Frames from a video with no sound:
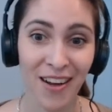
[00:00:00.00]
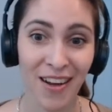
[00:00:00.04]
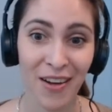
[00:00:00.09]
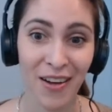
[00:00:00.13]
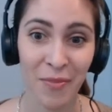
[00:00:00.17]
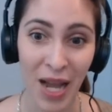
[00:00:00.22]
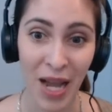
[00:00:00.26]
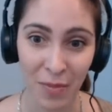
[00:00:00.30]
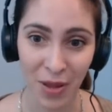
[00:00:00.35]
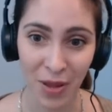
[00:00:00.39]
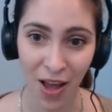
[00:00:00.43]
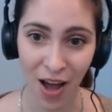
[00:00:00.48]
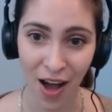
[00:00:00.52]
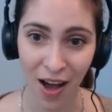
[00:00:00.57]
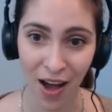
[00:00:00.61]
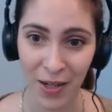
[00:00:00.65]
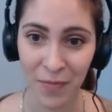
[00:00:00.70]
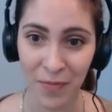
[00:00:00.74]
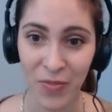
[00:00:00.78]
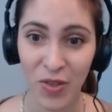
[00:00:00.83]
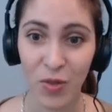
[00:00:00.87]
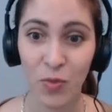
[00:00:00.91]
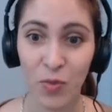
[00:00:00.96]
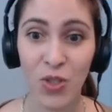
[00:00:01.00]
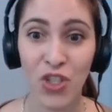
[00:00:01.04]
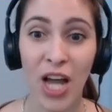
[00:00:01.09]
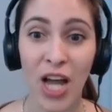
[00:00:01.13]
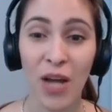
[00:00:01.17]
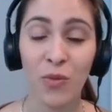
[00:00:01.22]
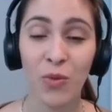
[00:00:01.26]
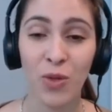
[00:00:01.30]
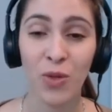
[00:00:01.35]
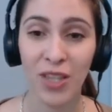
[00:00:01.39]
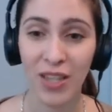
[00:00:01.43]
on my blog, which
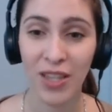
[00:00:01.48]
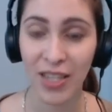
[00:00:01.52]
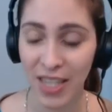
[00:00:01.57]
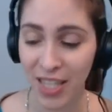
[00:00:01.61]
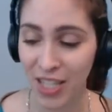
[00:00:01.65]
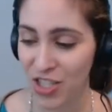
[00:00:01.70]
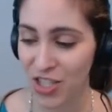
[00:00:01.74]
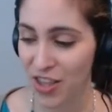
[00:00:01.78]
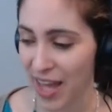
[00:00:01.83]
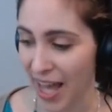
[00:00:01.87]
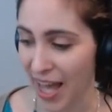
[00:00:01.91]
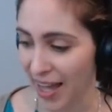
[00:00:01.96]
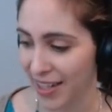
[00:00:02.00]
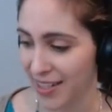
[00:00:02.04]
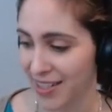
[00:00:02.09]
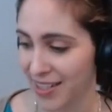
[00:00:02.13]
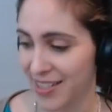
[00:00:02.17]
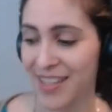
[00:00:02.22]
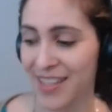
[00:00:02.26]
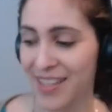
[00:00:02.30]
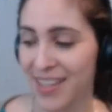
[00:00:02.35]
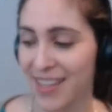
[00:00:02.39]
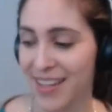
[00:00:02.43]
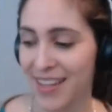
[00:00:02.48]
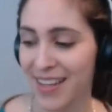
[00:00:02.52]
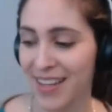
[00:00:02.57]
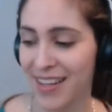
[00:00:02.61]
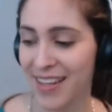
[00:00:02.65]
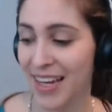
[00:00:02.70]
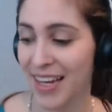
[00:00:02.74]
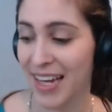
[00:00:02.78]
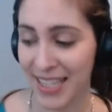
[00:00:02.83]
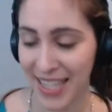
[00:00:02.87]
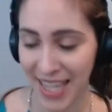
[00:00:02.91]
I will link to that
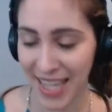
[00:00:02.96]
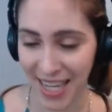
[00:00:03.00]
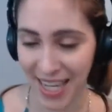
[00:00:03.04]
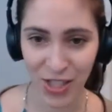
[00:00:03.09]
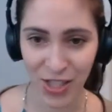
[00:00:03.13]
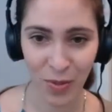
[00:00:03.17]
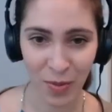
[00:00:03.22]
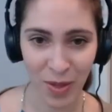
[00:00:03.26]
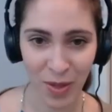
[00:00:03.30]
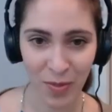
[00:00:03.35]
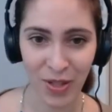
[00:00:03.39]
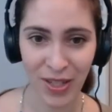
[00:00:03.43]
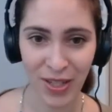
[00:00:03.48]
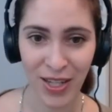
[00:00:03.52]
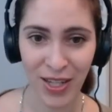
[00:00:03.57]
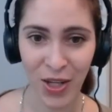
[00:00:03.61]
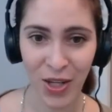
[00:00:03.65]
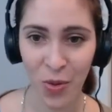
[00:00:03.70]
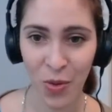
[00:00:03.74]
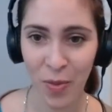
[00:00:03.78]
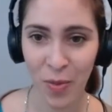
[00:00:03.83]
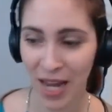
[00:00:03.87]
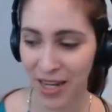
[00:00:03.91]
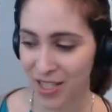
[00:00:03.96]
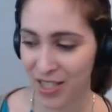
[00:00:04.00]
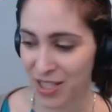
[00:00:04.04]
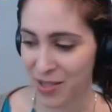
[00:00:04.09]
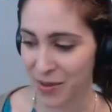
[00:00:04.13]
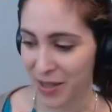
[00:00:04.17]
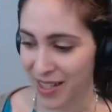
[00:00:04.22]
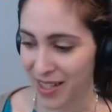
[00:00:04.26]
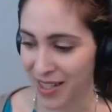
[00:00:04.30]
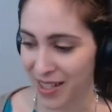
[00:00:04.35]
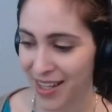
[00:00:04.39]
again so people can go back to
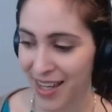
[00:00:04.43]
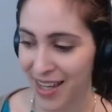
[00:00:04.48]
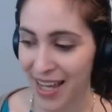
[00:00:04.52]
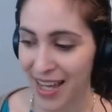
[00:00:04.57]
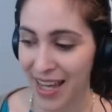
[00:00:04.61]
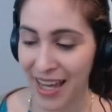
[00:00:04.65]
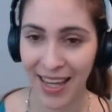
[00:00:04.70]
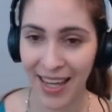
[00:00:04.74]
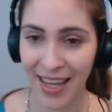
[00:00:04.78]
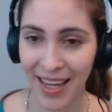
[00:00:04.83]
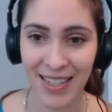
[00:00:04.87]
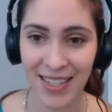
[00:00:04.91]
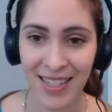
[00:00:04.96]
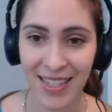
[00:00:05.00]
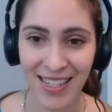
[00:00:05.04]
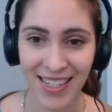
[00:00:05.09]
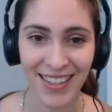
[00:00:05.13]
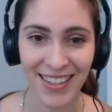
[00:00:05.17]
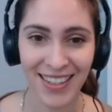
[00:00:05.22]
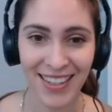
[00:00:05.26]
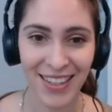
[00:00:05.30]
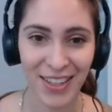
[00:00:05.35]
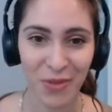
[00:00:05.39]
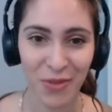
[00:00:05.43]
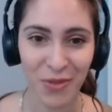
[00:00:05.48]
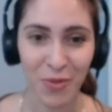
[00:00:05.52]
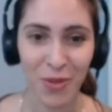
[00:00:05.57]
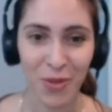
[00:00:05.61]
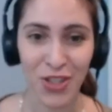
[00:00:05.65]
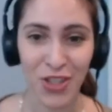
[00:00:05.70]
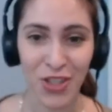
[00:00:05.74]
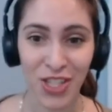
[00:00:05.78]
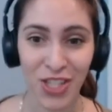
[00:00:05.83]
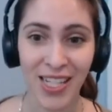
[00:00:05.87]
it. And we were
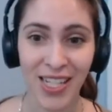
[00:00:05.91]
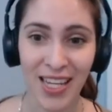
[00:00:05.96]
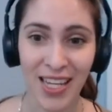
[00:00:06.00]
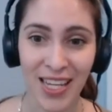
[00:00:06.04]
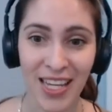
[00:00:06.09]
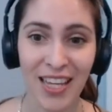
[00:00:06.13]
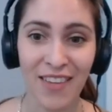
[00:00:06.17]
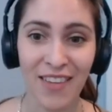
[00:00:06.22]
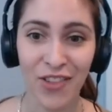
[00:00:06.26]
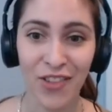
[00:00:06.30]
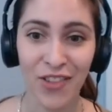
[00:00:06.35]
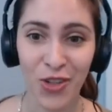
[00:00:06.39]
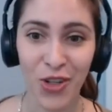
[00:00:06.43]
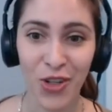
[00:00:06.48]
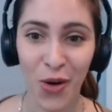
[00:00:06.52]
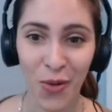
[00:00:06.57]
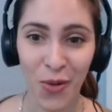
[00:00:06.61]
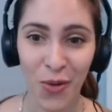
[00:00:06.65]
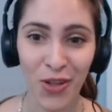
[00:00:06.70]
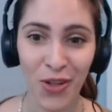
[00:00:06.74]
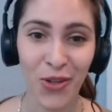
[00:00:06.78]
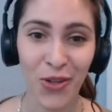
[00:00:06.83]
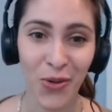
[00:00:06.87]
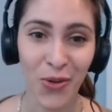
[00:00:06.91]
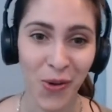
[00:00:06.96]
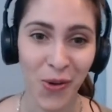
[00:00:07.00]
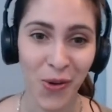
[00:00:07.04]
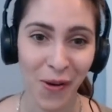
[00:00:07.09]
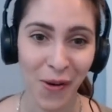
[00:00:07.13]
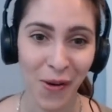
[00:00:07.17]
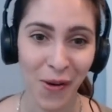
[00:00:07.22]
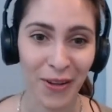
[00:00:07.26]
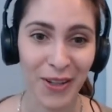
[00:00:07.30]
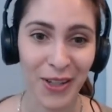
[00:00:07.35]
just saying, if you go on
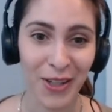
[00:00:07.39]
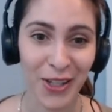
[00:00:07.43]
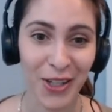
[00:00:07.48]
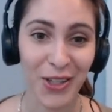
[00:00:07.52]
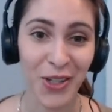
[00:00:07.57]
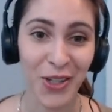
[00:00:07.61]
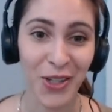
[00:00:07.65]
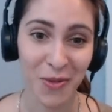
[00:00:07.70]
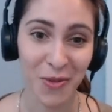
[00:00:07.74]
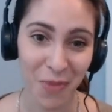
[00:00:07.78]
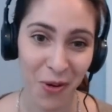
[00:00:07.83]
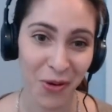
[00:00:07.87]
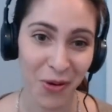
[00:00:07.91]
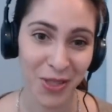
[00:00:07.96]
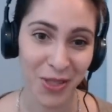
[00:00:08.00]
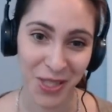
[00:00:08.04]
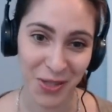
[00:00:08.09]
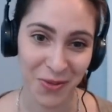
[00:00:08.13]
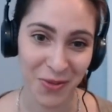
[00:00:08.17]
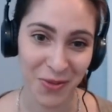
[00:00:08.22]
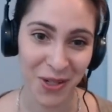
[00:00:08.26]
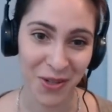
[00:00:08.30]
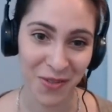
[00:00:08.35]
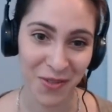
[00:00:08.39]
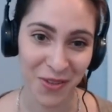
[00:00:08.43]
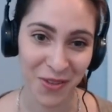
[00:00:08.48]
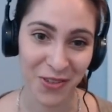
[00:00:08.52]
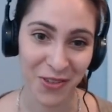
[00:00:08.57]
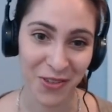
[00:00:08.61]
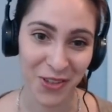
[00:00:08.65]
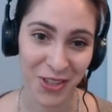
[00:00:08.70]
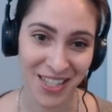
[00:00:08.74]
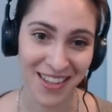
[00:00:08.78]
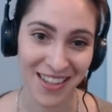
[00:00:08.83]
Google, your post is one of the
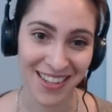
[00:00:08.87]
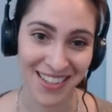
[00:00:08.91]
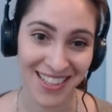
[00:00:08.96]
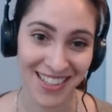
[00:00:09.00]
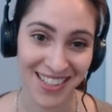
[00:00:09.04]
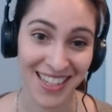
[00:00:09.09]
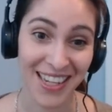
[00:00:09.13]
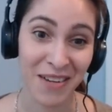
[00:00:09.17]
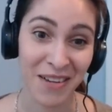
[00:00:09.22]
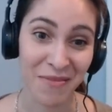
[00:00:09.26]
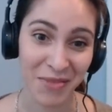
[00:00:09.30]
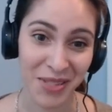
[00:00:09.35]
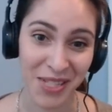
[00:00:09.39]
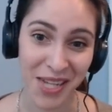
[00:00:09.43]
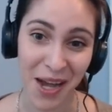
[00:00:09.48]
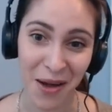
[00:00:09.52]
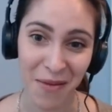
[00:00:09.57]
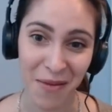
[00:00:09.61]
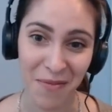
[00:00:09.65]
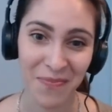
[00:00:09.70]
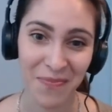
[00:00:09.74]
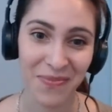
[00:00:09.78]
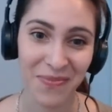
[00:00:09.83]
first things that comes up.